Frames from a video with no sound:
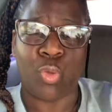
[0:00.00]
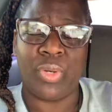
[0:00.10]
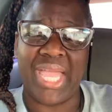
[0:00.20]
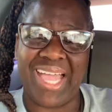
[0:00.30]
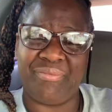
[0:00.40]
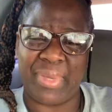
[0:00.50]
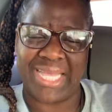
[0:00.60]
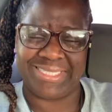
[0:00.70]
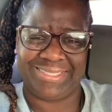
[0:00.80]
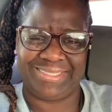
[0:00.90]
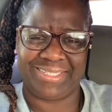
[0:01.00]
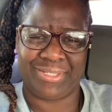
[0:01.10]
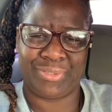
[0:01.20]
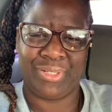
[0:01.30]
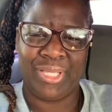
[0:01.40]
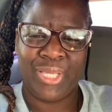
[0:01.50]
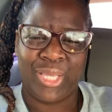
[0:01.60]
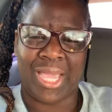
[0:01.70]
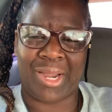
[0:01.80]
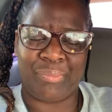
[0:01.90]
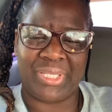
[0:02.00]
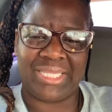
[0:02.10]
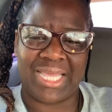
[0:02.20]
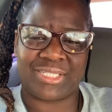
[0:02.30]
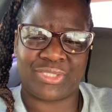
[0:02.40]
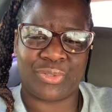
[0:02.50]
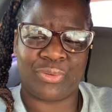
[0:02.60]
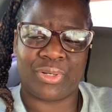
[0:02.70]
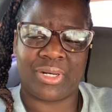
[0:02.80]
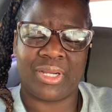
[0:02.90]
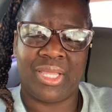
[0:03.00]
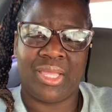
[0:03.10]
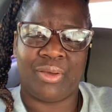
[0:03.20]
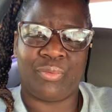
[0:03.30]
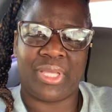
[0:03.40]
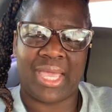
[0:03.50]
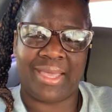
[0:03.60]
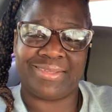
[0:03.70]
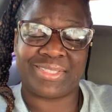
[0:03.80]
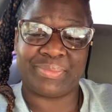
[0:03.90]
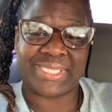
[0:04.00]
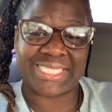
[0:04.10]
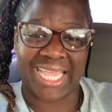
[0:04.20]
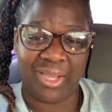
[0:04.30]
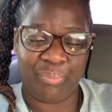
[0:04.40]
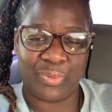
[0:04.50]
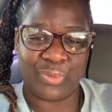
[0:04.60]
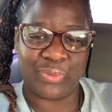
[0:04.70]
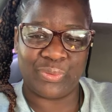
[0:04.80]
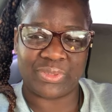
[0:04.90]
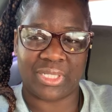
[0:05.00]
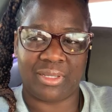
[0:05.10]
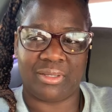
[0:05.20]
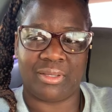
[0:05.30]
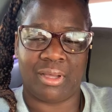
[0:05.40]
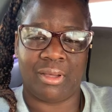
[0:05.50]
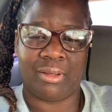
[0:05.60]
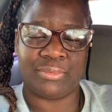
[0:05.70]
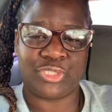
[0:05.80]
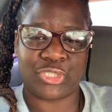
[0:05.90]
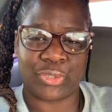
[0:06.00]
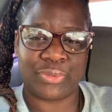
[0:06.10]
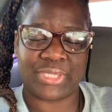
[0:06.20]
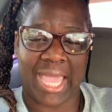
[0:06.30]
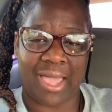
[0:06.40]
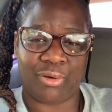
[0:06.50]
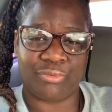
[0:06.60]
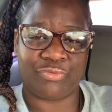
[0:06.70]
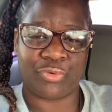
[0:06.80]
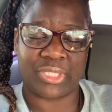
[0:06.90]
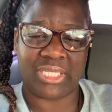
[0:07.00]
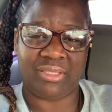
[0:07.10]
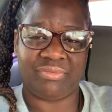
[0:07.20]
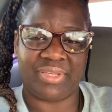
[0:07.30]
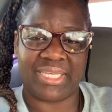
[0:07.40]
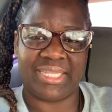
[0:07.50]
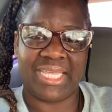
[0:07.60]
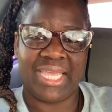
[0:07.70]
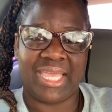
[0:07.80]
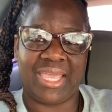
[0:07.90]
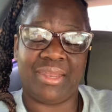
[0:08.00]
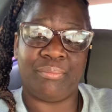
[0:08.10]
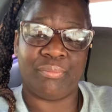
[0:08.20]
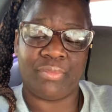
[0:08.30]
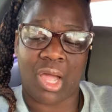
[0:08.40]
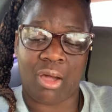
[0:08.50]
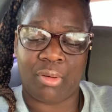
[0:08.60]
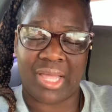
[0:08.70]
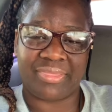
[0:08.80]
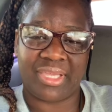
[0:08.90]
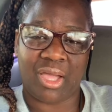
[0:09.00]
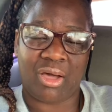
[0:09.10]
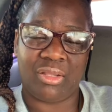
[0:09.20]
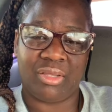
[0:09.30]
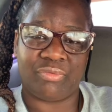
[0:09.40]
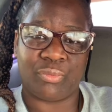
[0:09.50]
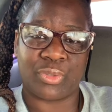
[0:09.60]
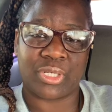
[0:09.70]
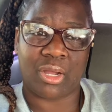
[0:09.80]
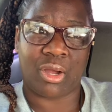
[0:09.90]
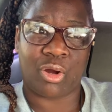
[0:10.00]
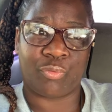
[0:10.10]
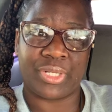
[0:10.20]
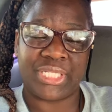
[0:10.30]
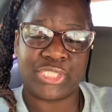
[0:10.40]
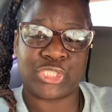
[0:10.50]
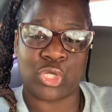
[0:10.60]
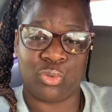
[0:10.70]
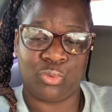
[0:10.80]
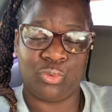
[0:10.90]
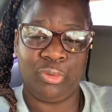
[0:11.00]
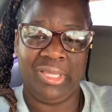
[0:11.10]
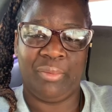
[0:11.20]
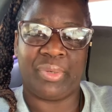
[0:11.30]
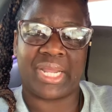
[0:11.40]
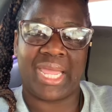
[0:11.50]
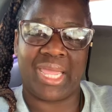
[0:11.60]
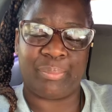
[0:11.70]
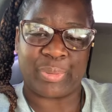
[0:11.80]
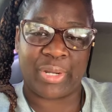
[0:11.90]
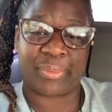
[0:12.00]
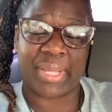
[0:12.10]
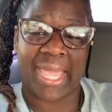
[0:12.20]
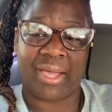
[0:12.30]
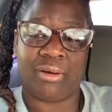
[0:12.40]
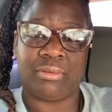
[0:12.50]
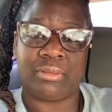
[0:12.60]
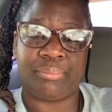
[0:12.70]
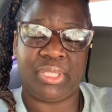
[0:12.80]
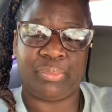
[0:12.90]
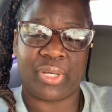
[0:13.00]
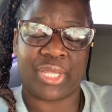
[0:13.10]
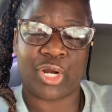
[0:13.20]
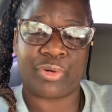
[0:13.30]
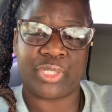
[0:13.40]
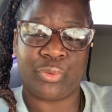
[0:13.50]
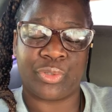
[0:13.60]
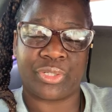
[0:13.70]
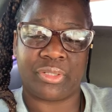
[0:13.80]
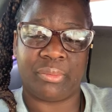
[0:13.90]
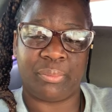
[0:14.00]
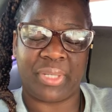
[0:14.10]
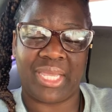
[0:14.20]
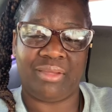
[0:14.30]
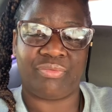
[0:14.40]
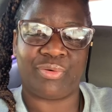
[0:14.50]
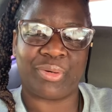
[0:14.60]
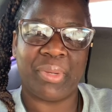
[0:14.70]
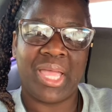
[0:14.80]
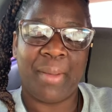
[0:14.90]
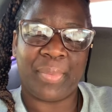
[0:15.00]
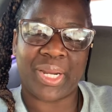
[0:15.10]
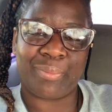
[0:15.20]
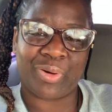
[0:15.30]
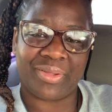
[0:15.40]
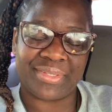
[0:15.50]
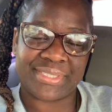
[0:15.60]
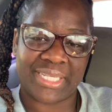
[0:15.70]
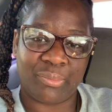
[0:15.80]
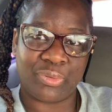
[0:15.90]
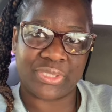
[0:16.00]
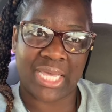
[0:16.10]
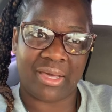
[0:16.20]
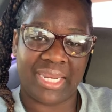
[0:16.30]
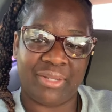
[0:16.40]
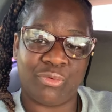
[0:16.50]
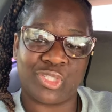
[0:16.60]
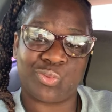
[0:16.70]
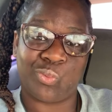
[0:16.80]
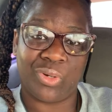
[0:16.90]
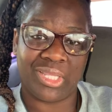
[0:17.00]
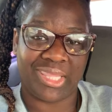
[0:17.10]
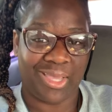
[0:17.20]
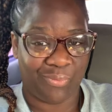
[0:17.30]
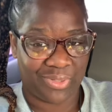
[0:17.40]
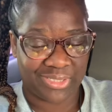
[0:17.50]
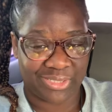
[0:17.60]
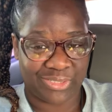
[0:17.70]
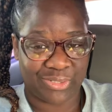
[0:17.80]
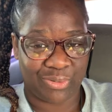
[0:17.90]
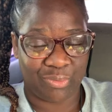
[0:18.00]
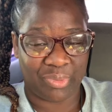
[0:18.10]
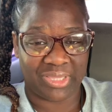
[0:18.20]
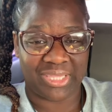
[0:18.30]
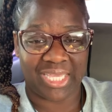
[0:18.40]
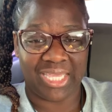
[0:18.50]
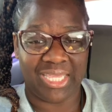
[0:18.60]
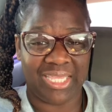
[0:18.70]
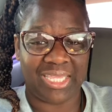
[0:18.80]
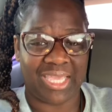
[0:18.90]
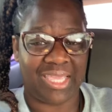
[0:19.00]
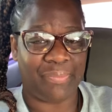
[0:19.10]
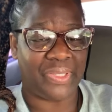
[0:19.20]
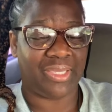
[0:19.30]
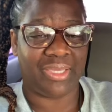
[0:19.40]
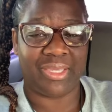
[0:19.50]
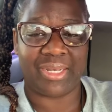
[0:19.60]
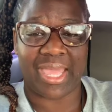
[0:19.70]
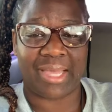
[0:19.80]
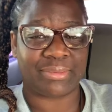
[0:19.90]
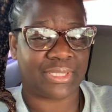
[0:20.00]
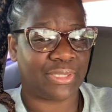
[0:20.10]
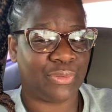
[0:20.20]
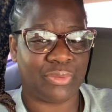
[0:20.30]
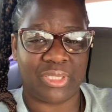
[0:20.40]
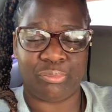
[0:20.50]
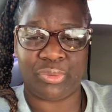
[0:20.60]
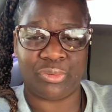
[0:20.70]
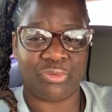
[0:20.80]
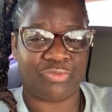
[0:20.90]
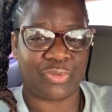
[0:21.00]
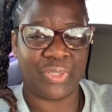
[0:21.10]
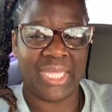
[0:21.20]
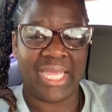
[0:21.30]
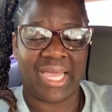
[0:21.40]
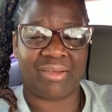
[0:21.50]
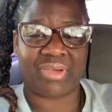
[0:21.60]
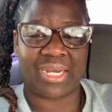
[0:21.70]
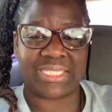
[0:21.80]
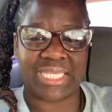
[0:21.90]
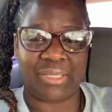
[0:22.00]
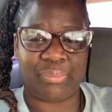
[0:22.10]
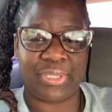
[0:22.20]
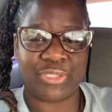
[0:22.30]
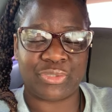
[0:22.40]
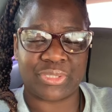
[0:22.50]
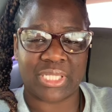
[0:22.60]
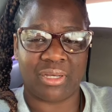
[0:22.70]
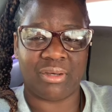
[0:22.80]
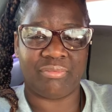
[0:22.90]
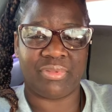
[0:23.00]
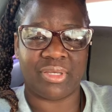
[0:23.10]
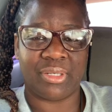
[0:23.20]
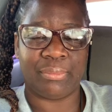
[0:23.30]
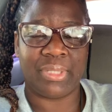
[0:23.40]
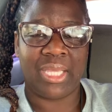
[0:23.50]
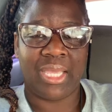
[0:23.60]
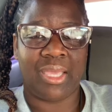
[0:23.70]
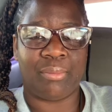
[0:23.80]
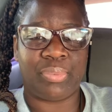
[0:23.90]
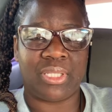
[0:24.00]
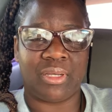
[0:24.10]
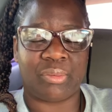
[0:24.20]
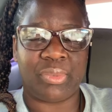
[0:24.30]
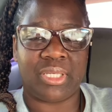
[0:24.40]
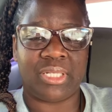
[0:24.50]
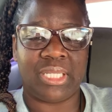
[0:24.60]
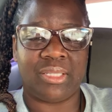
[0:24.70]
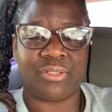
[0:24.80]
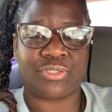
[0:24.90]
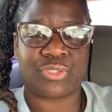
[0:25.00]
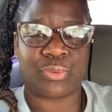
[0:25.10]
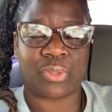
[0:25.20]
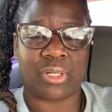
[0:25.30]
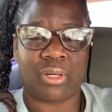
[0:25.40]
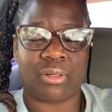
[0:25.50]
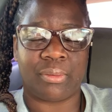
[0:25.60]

we have masks to sell. Our BELAC store, we have some sample shirts out for the event, and I think all of them were already sold, but I had brought them out. People had already ordered them and paid for them, but I brought the samples out, and it was one that wasn't sold, but they came in absolutely beautiful. I've got to take pictures of them and plug them in the store